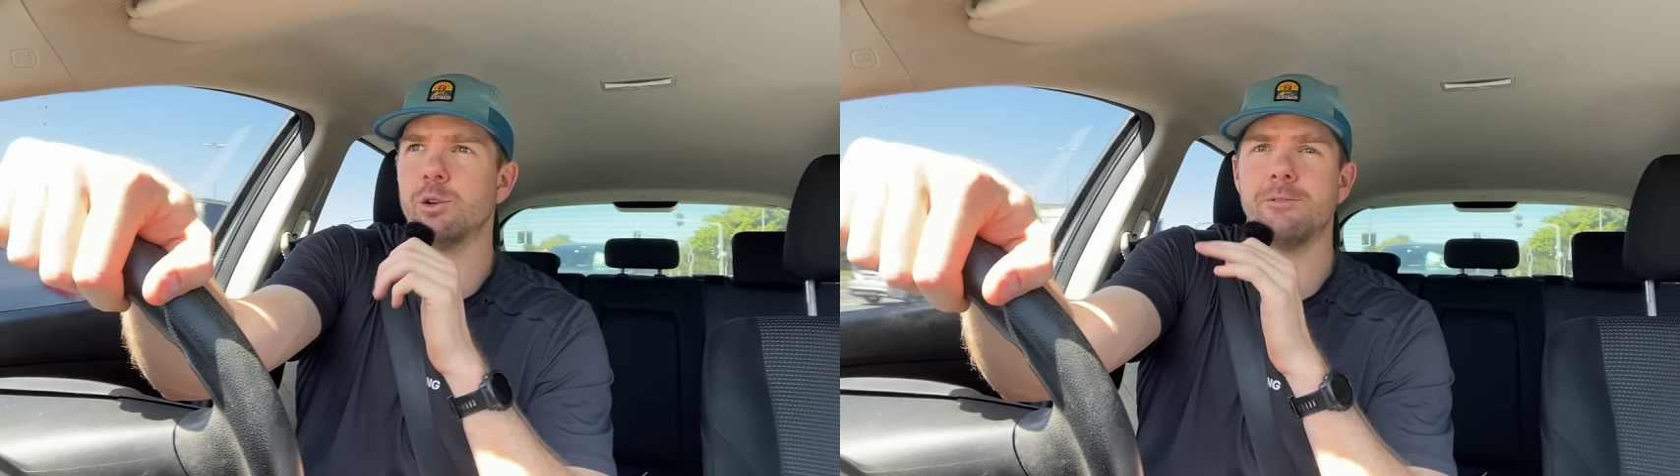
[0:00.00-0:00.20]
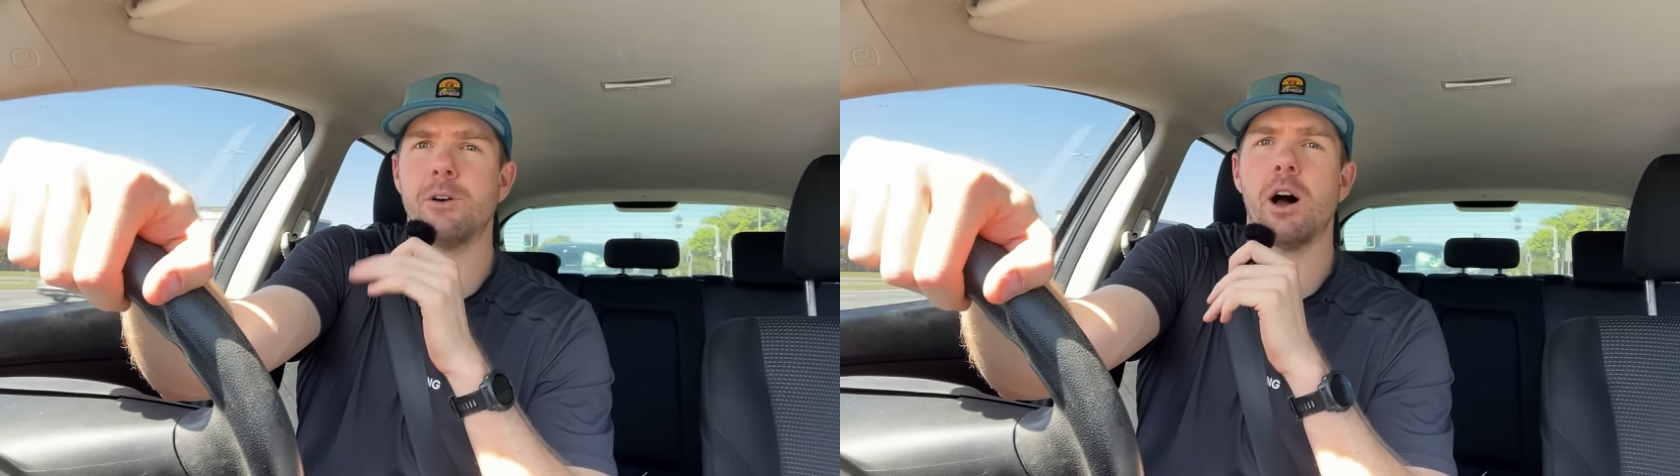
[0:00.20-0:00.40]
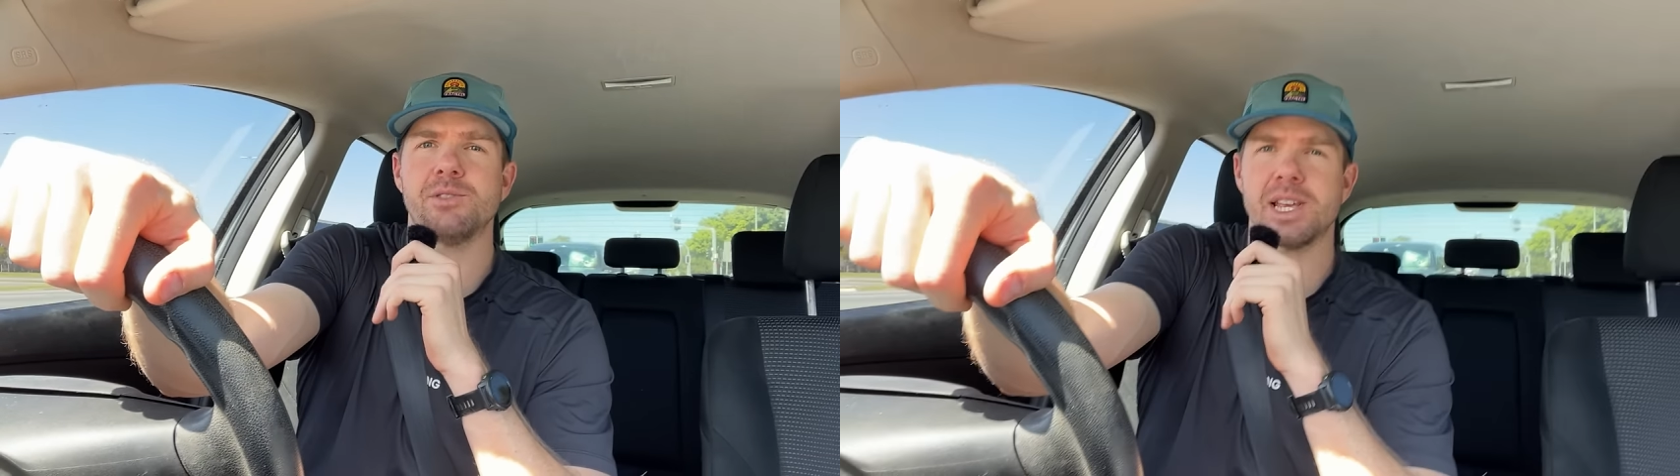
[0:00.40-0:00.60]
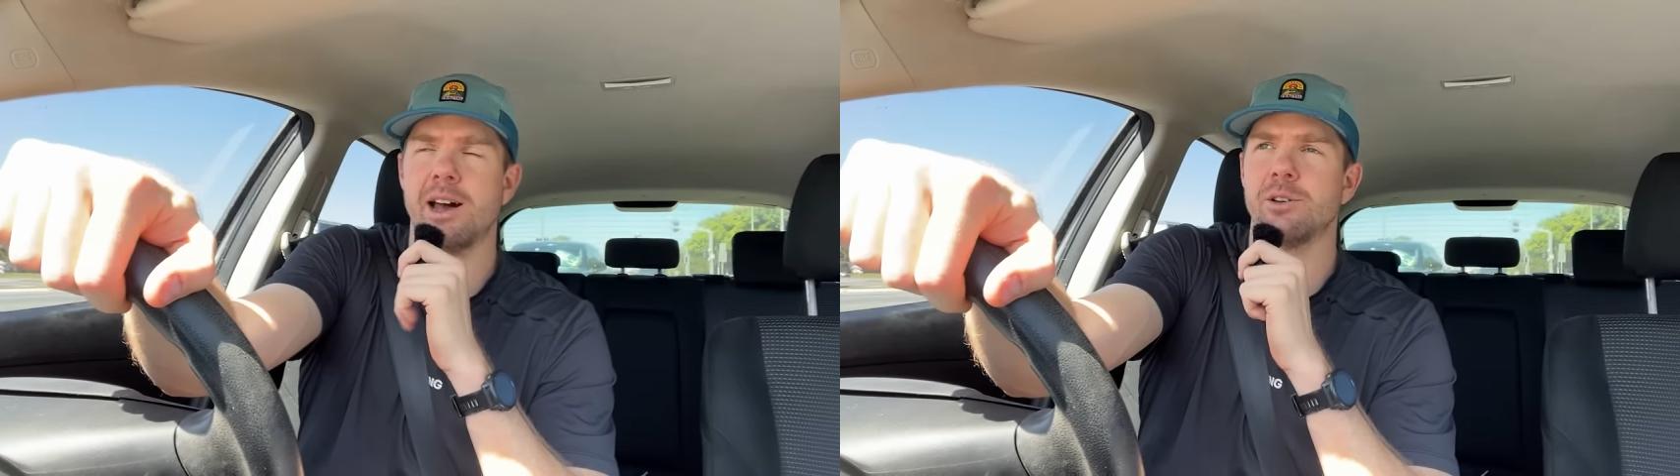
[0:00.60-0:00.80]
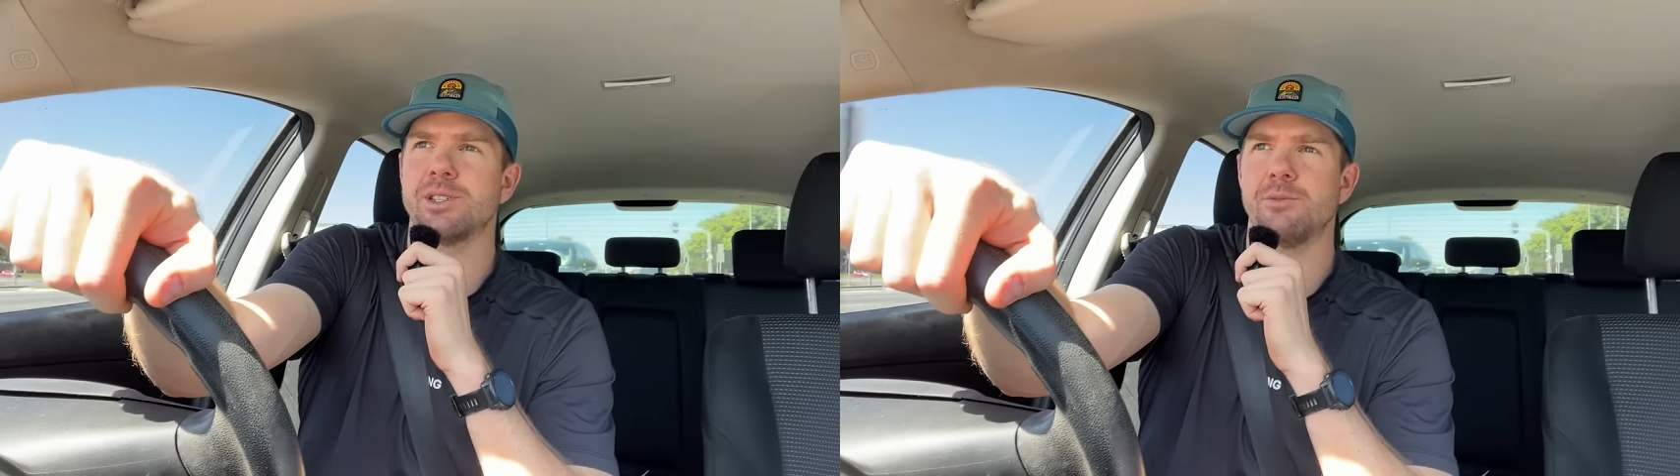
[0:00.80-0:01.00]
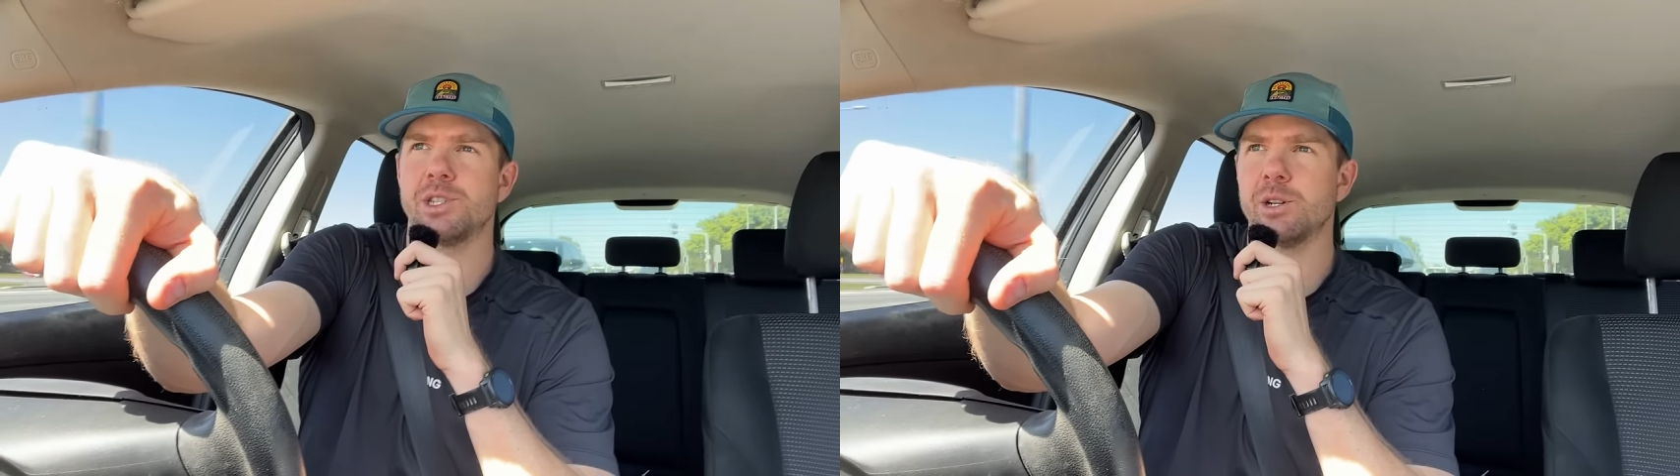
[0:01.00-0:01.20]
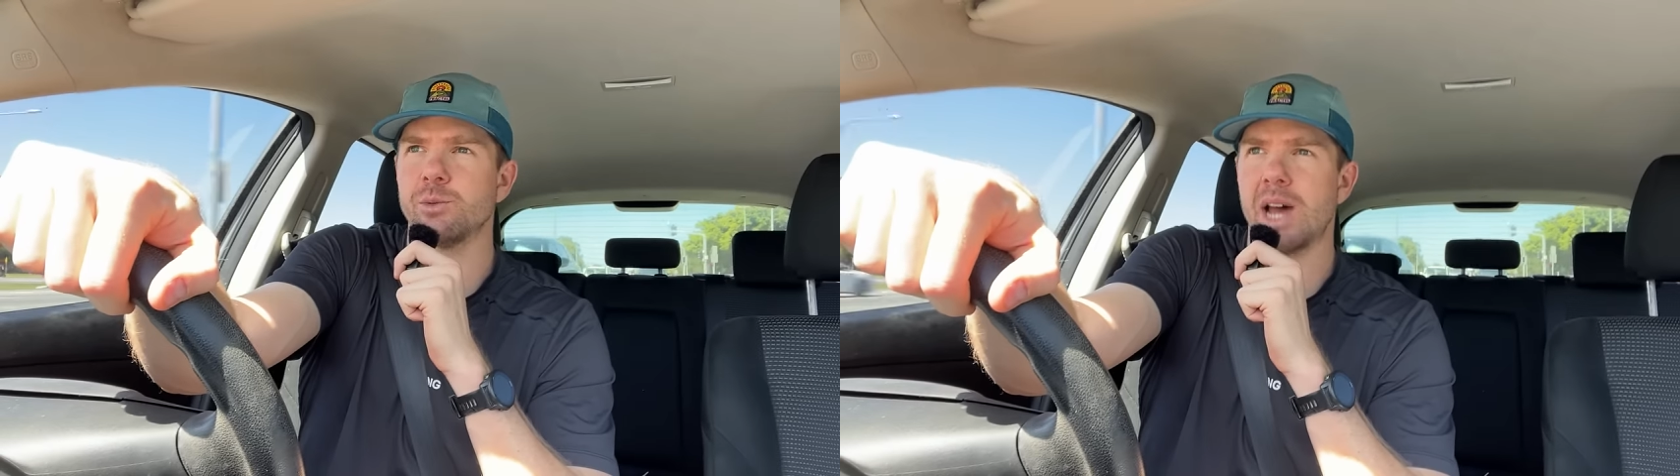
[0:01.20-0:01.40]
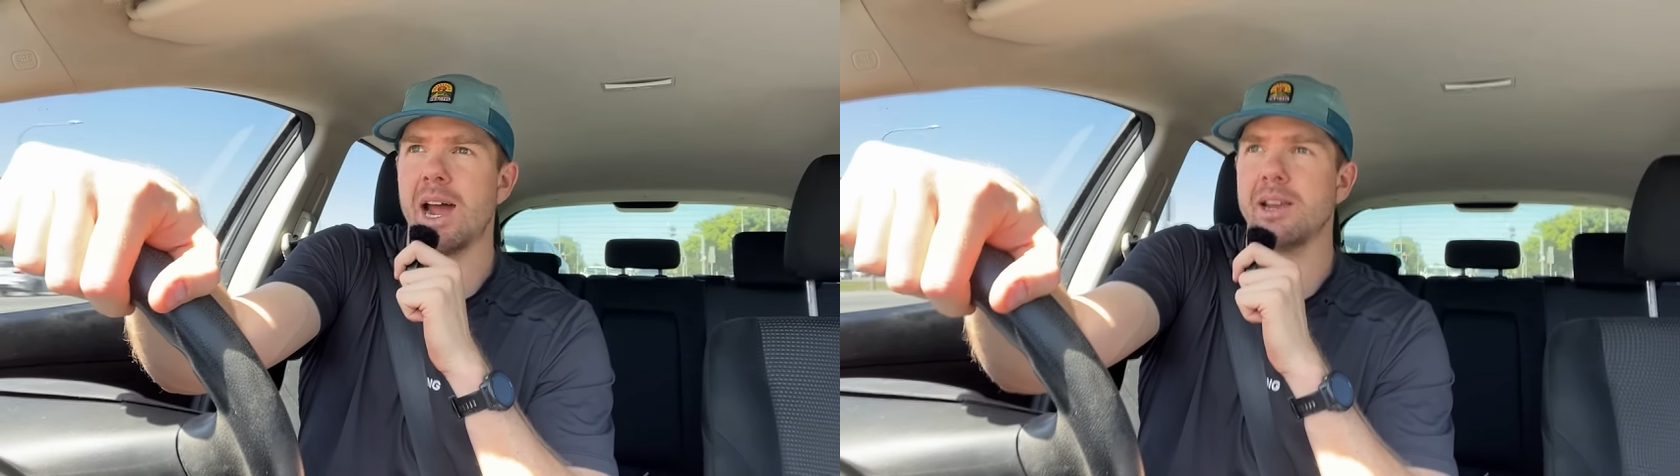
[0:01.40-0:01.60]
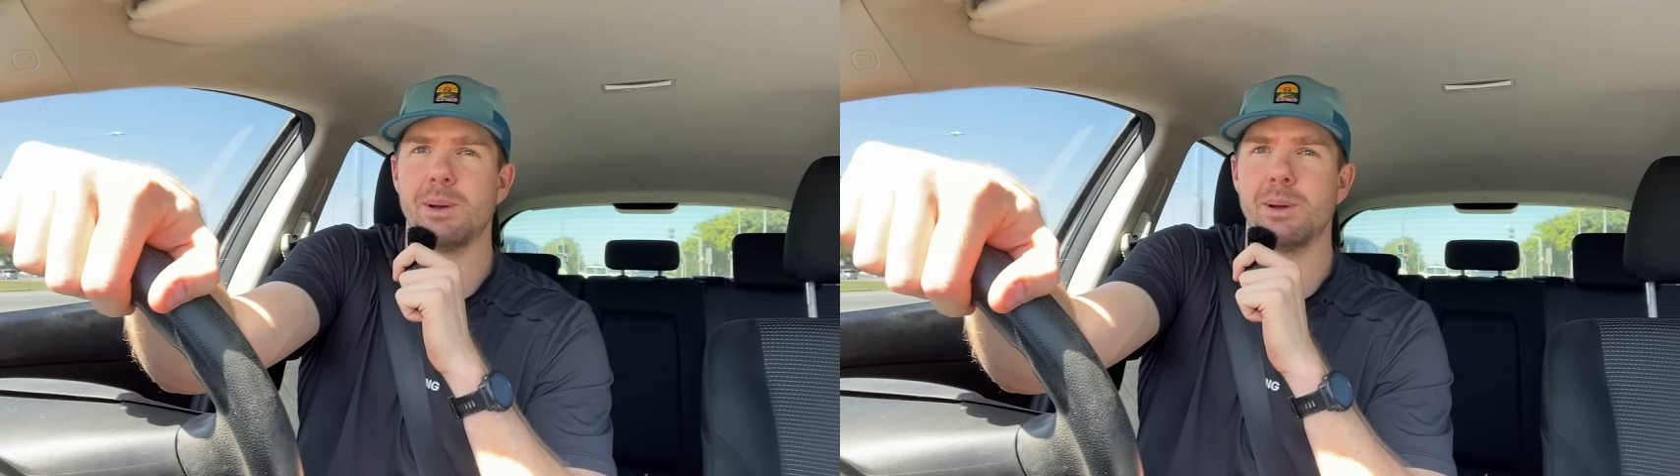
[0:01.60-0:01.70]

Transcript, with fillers: or five sales every single day,